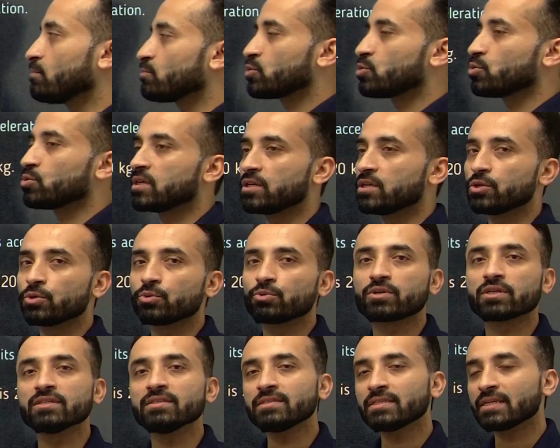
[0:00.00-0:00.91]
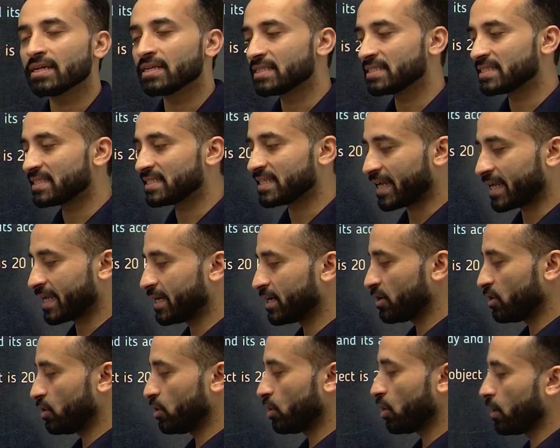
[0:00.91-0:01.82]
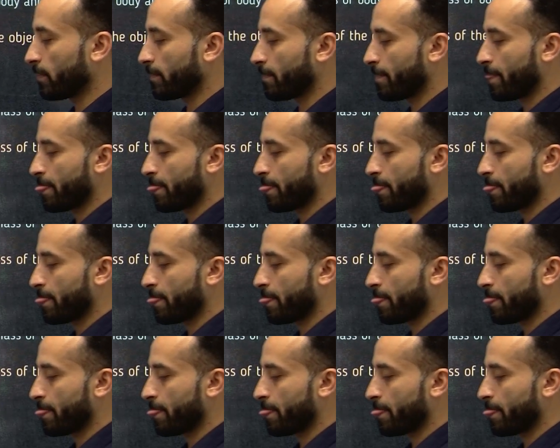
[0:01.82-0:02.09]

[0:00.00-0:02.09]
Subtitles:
to the Newton's second law.